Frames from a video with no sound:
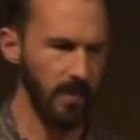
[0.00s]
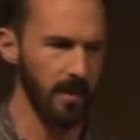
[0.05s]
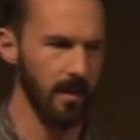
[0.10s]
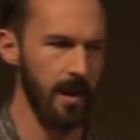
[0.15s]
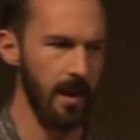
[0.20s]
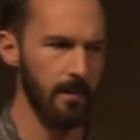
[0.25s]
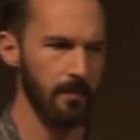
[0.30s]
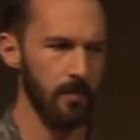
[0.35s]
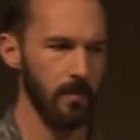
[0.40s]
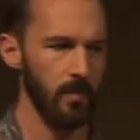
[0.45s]

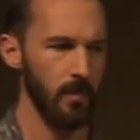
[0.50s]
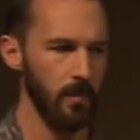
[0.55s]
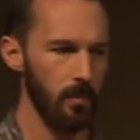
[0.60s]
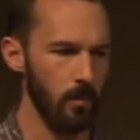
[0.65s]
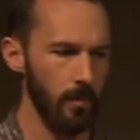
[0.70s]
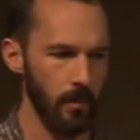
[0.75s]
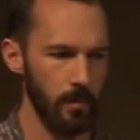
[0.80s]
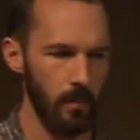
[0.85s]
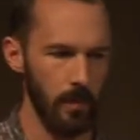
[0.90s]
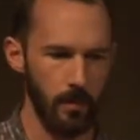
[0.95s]
Um,
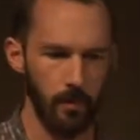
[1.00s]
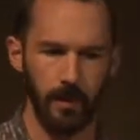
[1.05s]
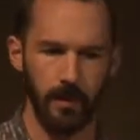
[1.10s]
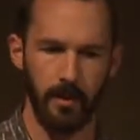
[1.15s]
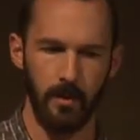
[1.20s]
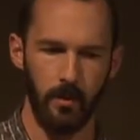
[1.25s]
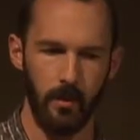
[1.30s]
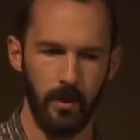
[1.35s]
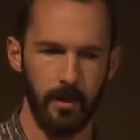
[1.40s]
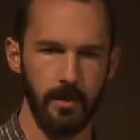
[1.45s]
we, we
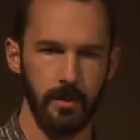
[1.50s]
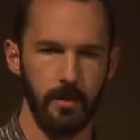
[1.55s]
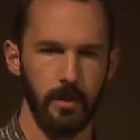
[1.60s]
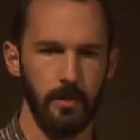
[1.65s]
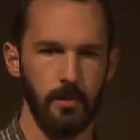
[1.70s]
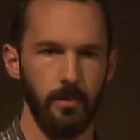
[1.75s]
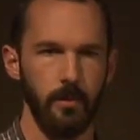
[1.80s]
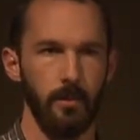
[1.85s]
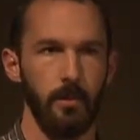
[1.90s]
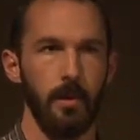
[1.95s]
really want
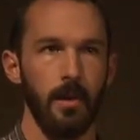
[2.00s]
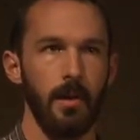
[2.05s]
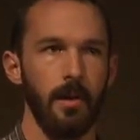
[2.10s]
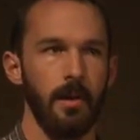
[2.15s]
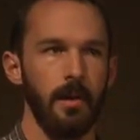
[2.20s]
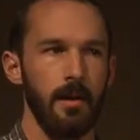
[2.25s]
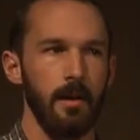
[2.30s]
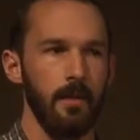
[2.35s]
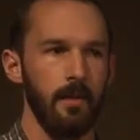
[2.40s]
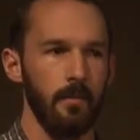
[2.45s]
to
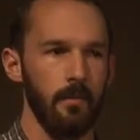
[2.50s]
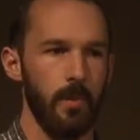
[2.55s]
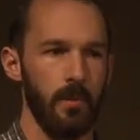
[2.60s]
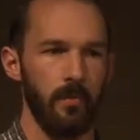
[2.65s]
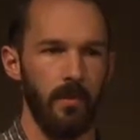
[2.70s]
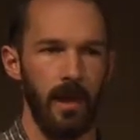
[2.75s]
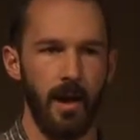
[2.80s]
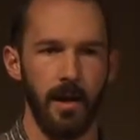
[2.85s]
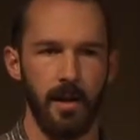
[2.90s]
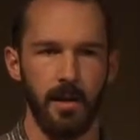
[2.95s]

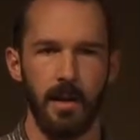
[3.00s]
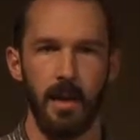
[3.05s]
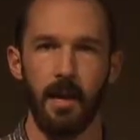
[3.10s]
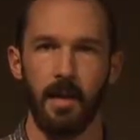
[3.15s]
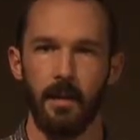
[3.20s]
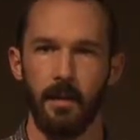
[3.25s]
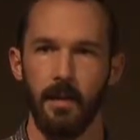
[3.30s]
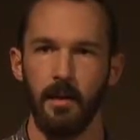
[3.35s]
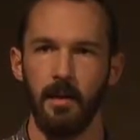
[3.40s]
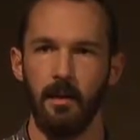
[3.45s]
provide
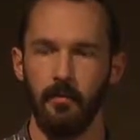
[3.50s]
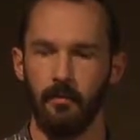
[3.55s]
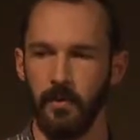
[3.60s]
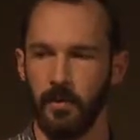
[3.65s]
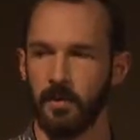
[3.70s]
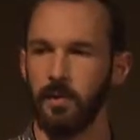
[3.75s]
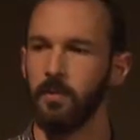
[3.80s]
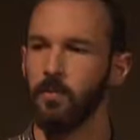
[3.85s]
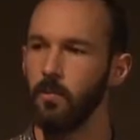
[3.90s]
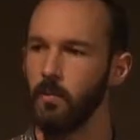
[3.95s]
a,
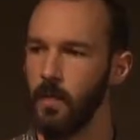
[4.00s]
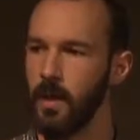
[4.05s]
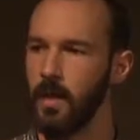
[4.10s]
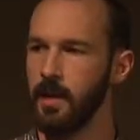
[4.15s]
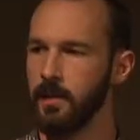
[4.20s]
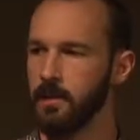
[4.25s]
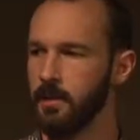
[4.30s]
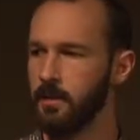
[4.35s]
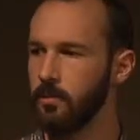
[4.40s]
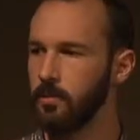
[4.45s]
efficient
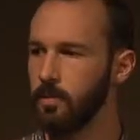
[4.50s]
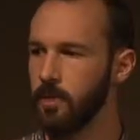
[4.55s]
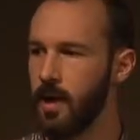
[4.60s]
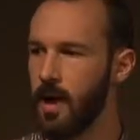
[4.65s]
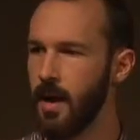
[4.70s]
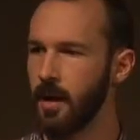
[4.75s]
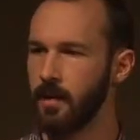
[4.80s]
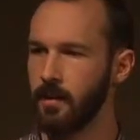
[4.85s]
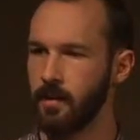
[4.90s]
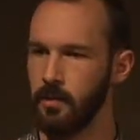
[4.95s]
ways to
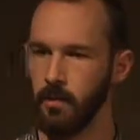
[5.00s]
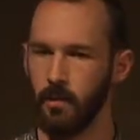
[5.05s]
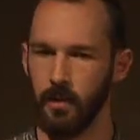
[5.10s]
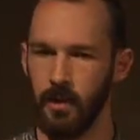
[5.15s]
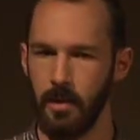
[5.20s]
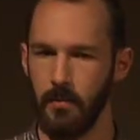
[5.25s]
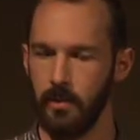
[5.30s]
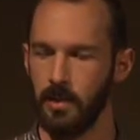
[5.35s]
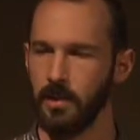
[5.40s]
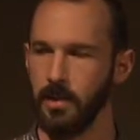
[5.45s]
track your
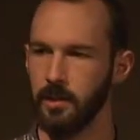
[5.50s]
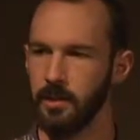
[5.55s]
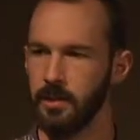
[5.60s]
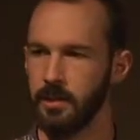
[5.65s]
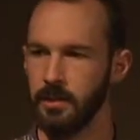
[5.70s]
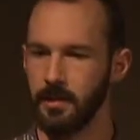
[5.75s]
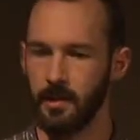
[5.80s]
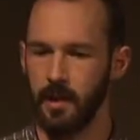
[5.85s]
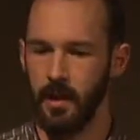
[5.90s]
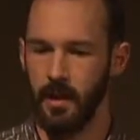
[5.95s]

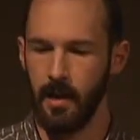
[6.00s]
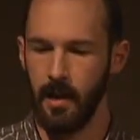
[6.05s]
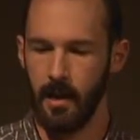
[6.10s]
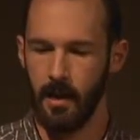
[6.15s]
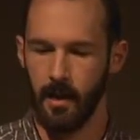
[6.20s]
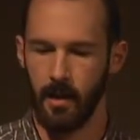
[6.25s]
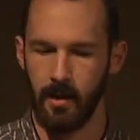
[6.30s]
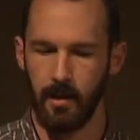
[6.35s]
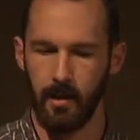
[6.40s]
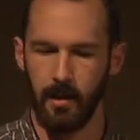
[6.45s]
images
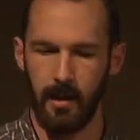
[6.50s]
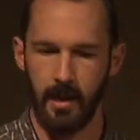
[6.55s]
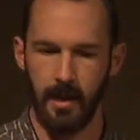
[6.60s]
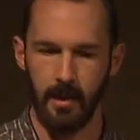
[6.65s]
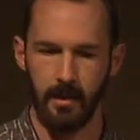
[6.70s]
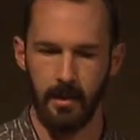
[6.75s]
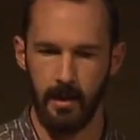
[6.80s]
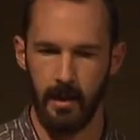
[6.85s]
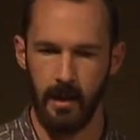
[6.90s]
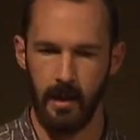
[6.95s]
uh,
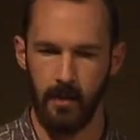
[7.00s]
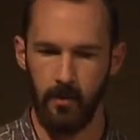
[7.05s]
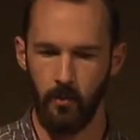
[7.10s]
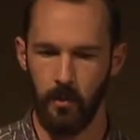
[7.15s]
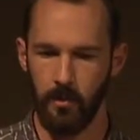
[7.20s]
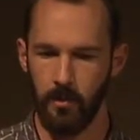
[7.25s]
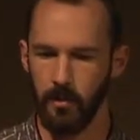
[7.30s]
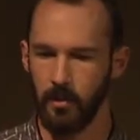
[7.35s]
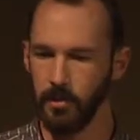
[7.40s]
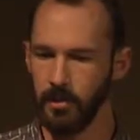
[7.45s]
and
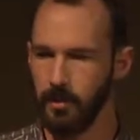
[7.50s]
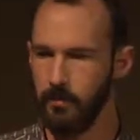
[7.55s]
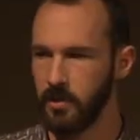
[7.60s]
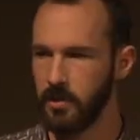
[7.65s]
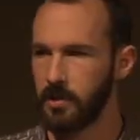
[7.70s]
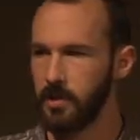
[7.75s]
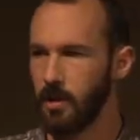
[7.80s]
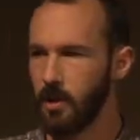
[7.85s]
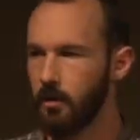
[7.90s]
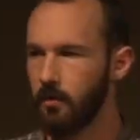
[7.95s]
whether those
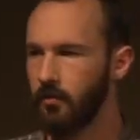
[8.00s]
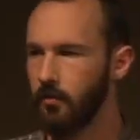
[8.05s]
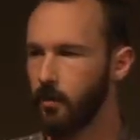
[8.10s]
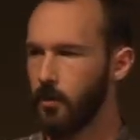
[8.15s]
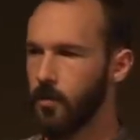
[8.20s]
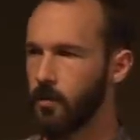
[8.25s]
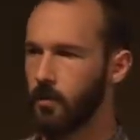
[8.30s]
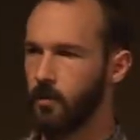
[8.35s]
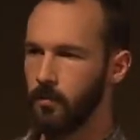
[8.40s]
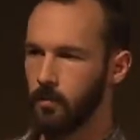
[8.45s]
images are
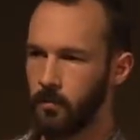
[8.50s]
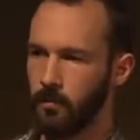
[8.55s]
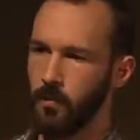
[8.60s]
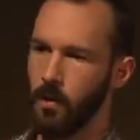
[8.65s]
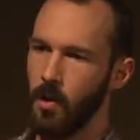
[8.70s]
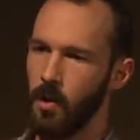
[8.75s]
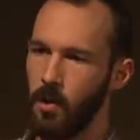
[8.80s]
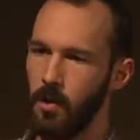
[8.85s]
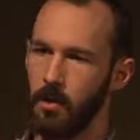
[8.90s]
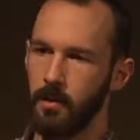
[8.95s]
full
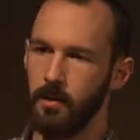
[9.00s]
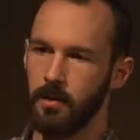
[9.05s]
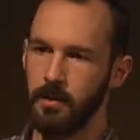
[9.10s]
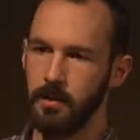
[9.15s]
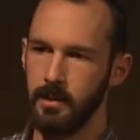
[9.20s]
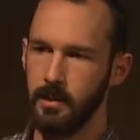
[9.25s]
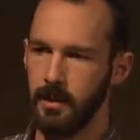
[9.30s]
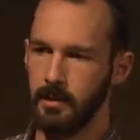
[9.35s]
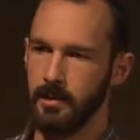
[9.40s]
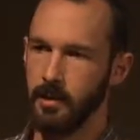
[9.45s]
raw
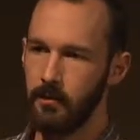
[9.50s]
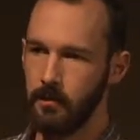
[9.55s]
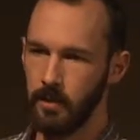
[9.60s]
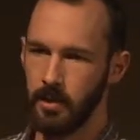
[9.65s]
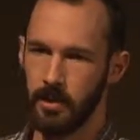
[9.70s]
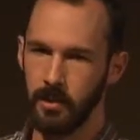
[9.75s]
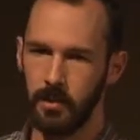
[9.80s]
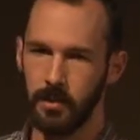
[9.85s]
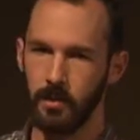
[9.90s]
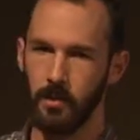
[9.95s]
disk
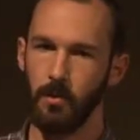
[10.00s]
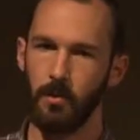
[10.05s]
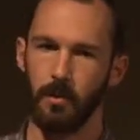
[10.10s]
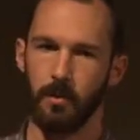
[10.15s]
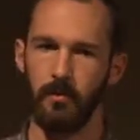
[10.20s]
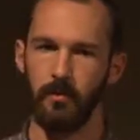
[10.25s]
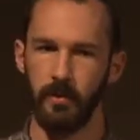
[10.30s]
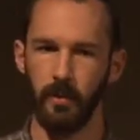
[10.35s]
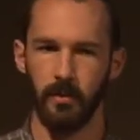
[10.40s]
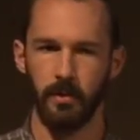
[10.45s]
images or
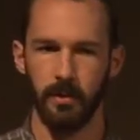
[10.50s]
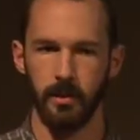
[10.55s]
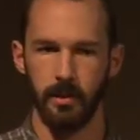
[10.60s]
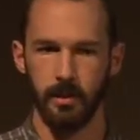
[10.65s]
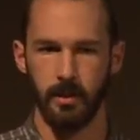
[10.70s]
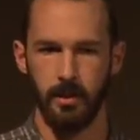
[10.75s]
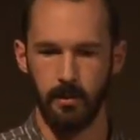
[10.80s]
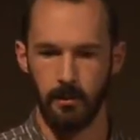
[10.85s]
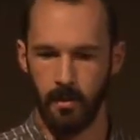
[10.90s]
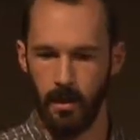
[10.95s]
if they're
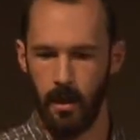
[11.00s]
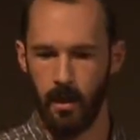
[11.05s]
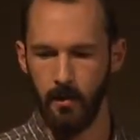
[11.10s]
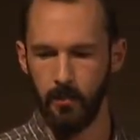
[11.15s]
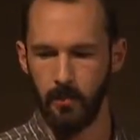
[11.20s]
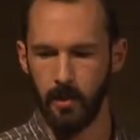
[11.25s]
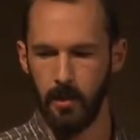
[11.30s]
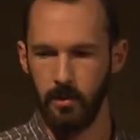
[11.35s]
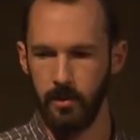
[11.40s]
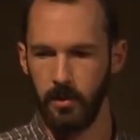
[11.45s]
just
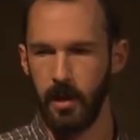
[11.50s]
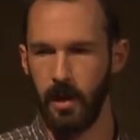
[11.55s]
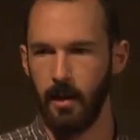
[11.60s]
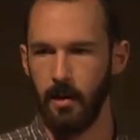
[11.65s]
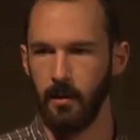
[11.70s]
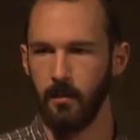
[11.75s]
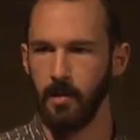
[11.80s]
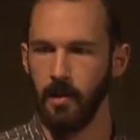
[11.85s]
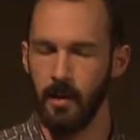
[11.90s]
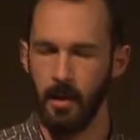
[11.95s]
um,
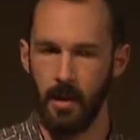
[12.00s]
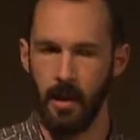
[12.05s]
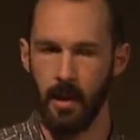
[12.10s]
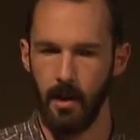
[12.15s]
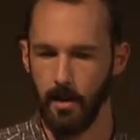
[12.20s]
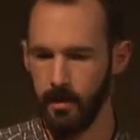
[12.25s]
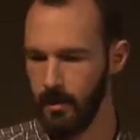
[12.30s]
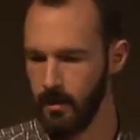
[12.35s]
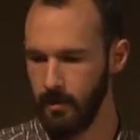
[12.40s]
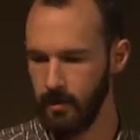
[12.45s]
QCOW, uh,
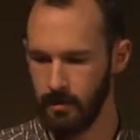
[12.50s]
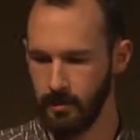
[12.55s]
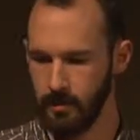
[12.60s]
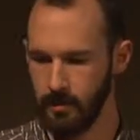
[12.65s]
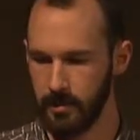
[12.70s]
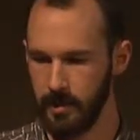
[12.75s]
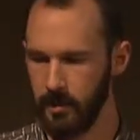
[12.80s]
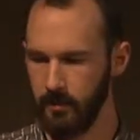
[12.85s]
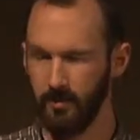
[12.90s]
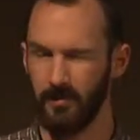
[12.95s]

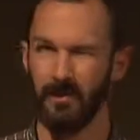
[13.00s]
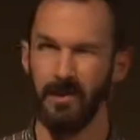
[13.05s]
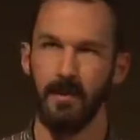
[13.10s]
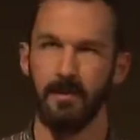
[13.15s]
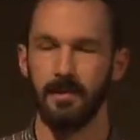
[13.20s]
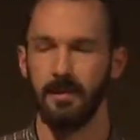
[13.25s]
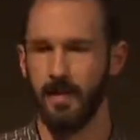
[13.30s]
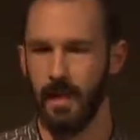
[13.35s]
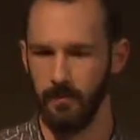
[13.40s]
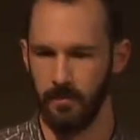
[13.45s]
sna well,
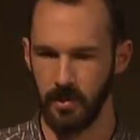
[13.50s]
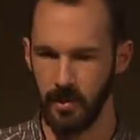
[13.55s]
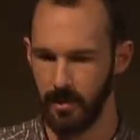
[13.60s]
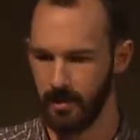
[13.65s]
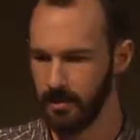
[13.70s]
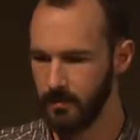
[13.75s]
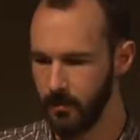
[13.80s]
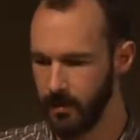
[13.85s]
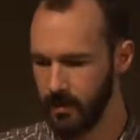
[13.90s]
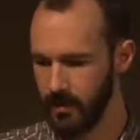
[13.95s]
not
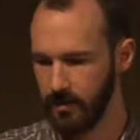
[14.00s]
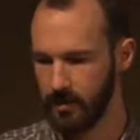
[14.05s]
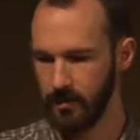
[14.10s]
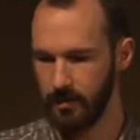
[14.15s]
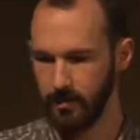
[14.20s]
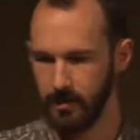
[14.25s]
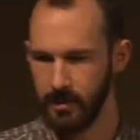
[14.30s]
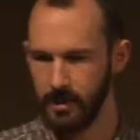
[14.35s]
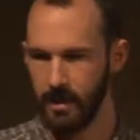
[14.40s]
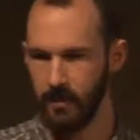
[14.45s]
snapshots, but
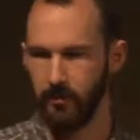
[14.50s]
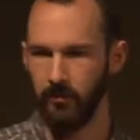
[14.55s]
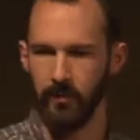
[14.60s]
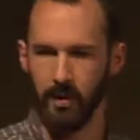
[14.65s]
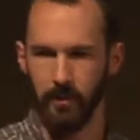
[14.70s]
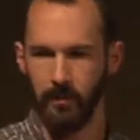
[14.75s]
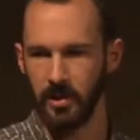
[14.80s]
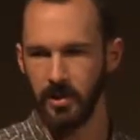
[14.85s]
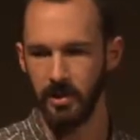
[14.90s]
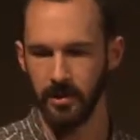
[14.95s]
diff
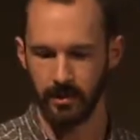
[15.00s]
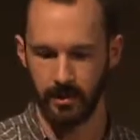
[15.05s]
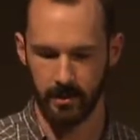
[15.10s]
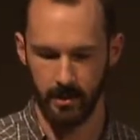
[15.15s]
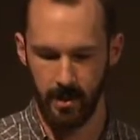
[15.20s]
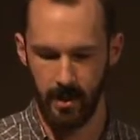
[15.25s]
images.